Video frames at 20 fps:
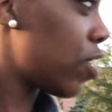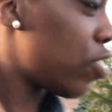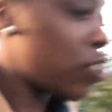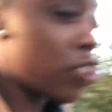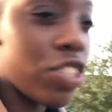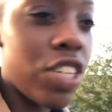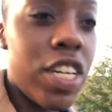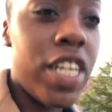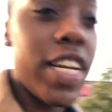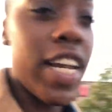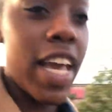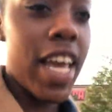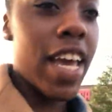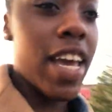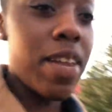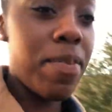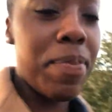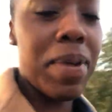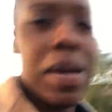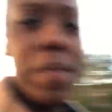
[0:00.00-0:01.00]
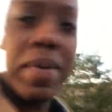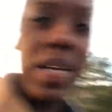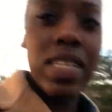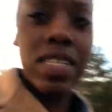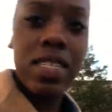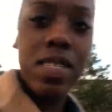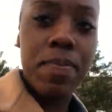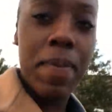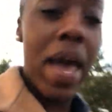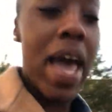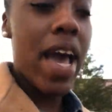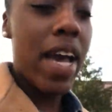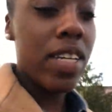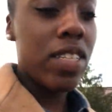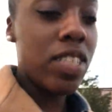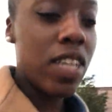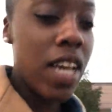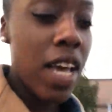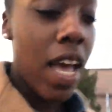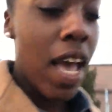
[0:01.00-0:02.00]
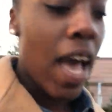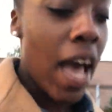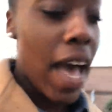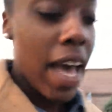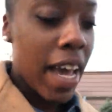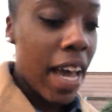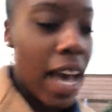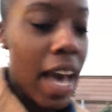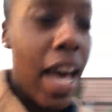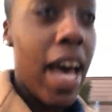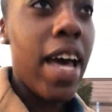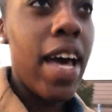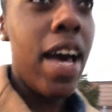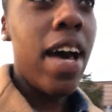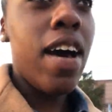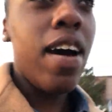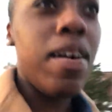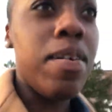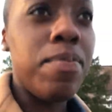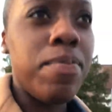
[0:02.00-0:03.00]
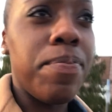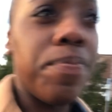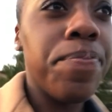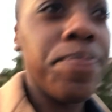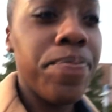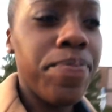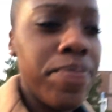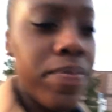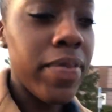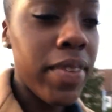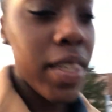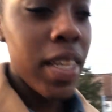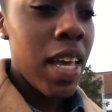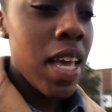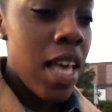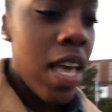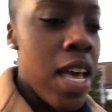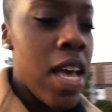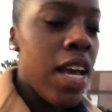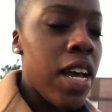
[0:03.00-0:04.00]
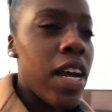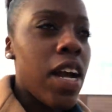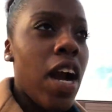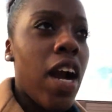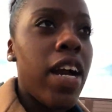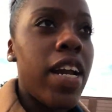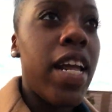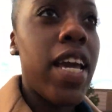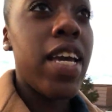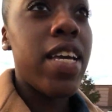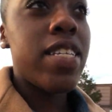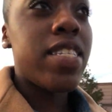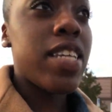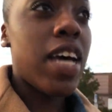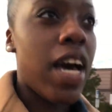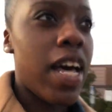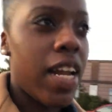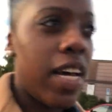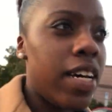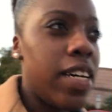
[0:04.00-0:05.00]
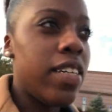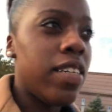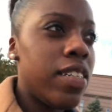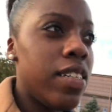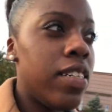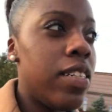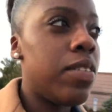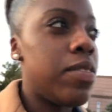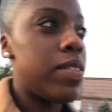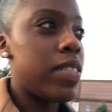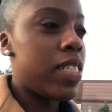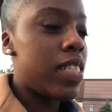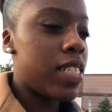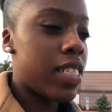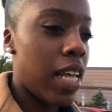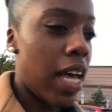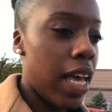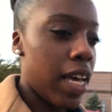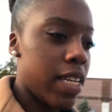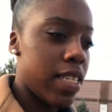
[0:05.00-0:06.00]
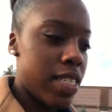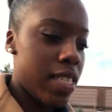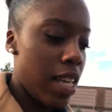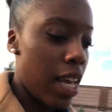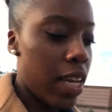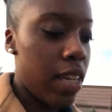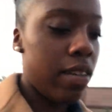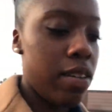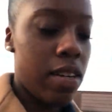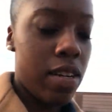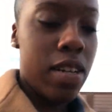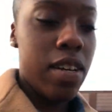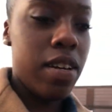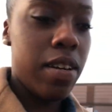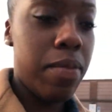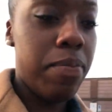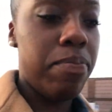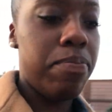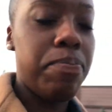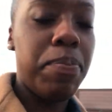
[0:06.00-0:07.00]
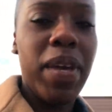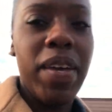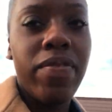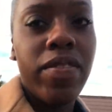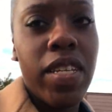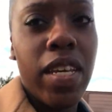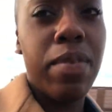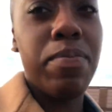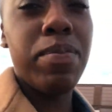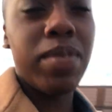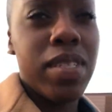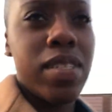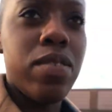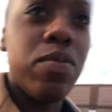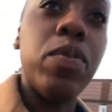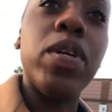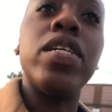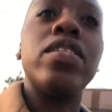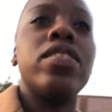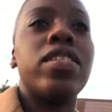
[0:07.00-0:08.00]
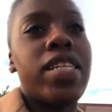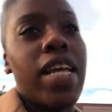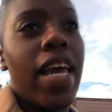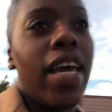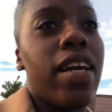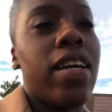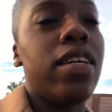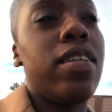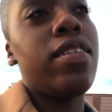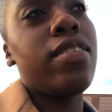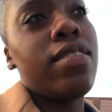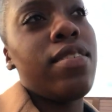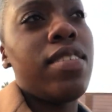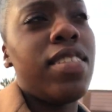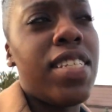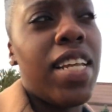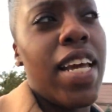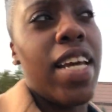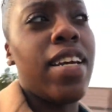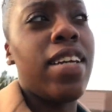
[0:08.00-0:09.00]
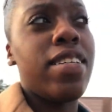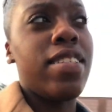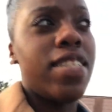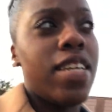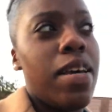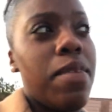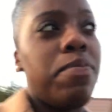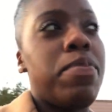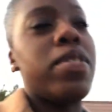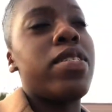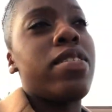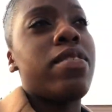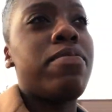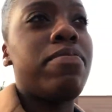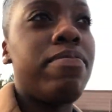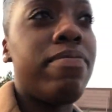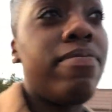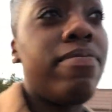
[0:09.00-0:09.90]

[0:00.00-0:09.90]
Sure did. But I'm about to smash. I got um, carne asada, which is like steak, uh, beef tips. Well, steak. Steak tips.